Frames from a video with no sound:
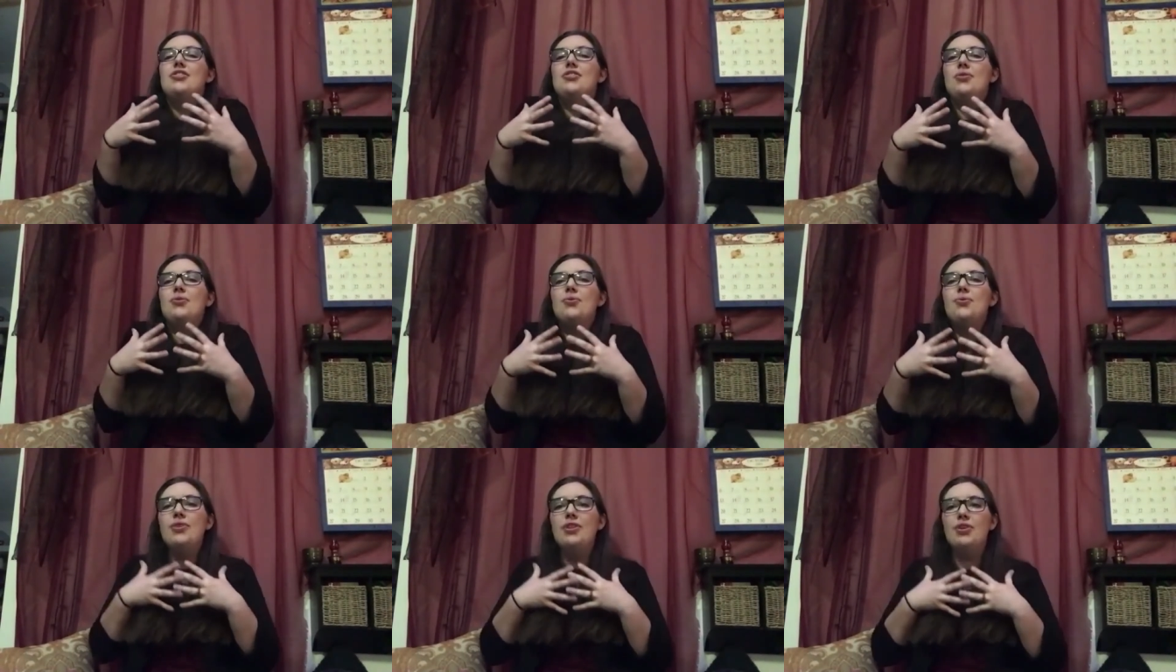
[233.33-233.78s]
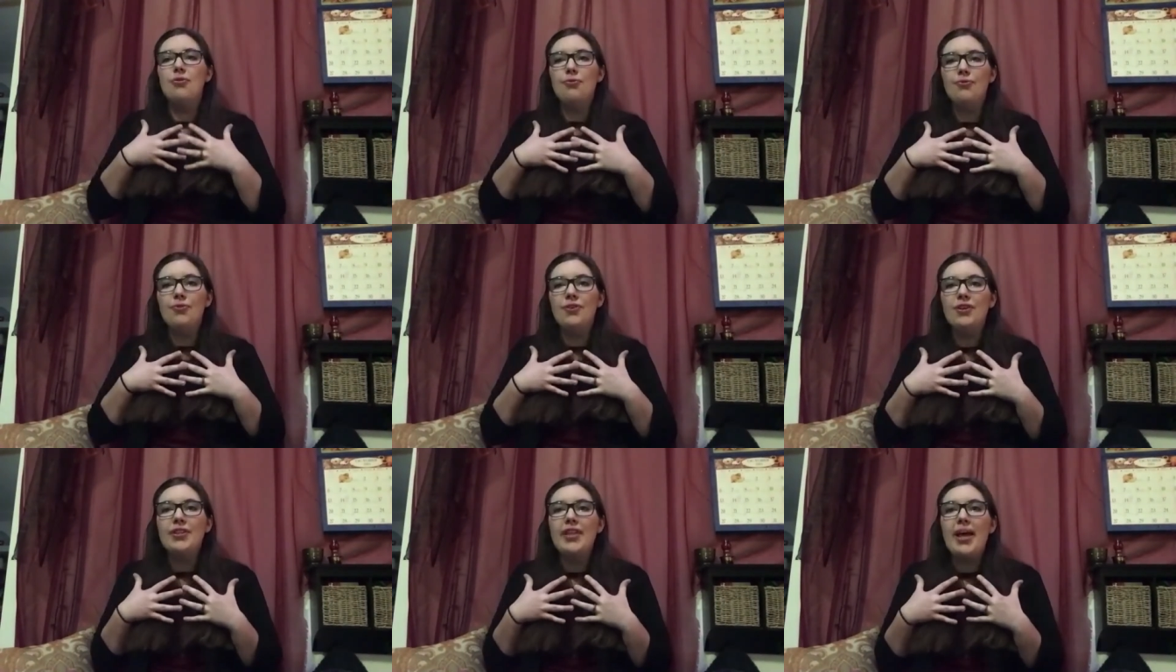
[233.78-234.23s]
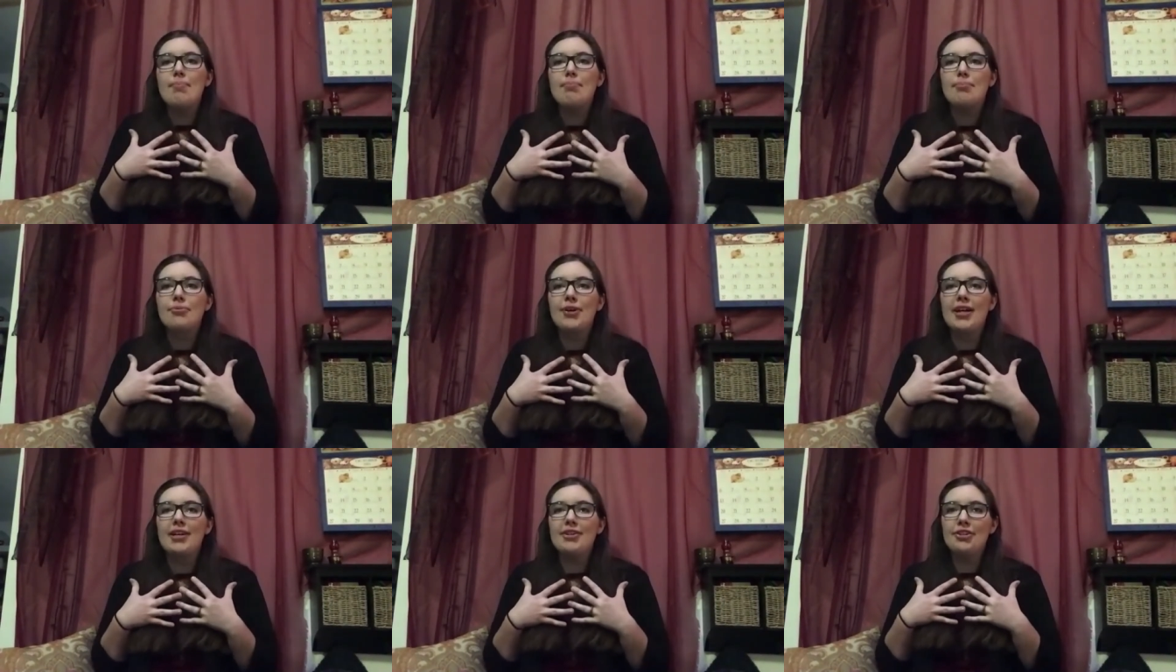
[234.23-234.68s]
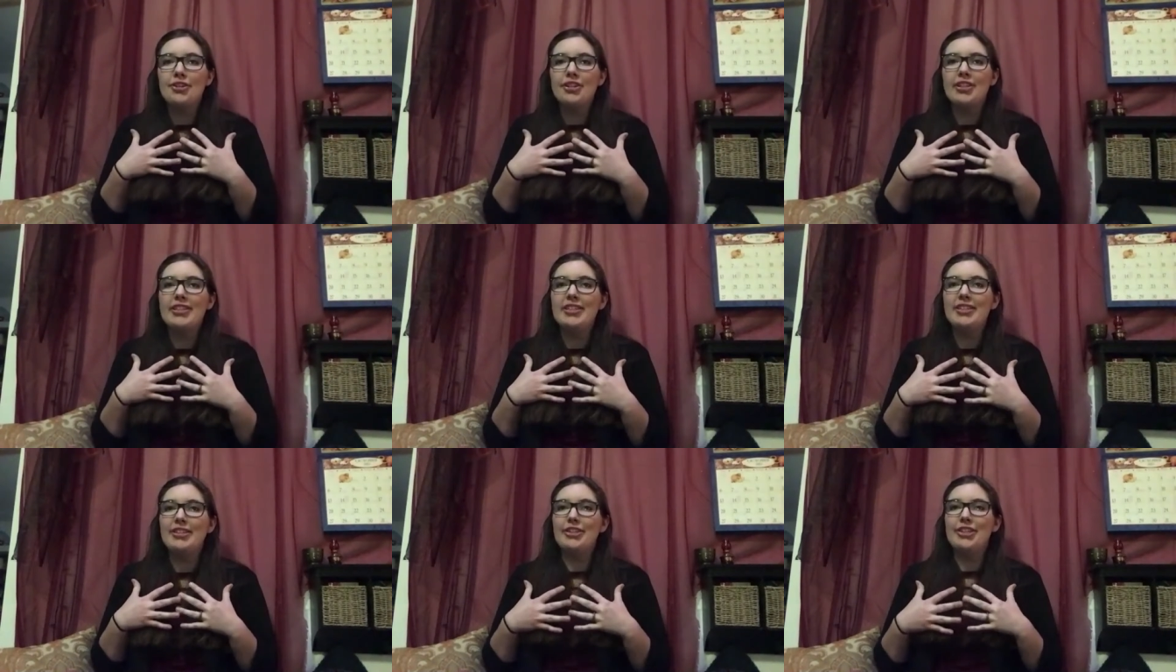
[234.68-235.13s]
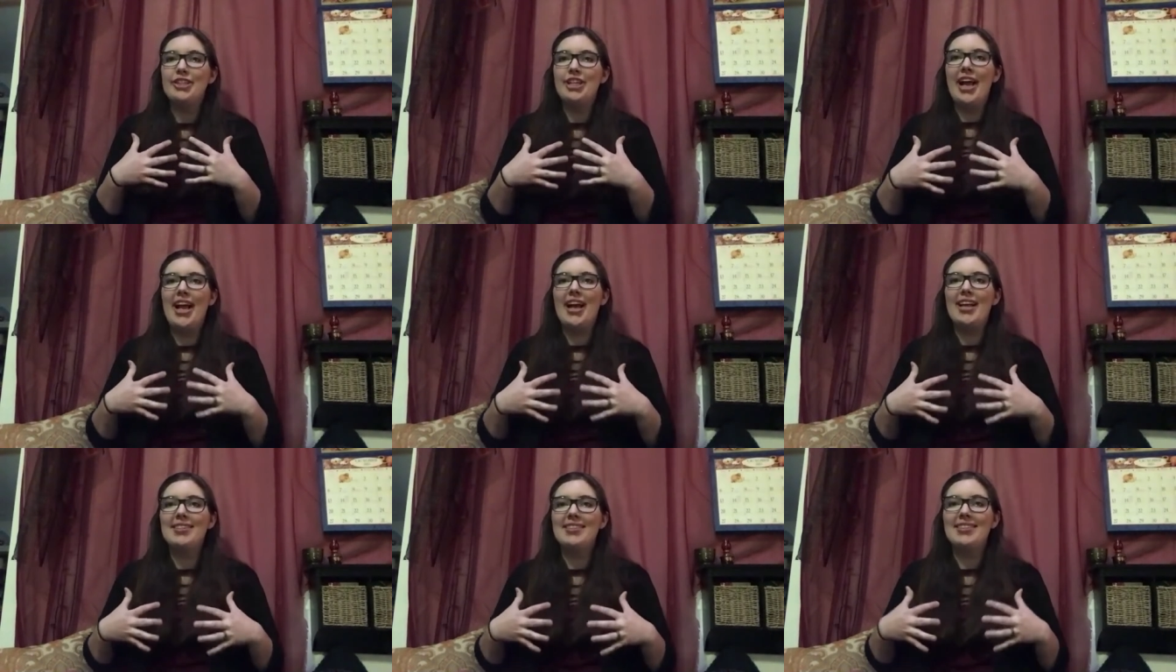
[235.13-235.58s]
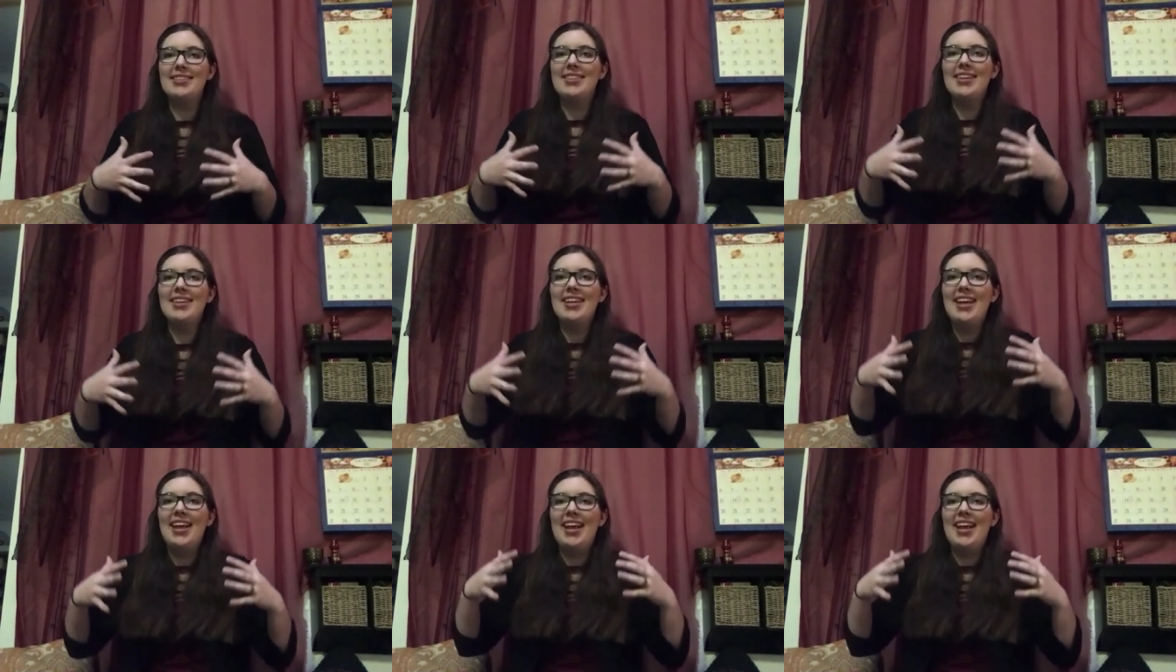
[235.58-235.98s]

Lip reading: do and you feel that pressure in your chest.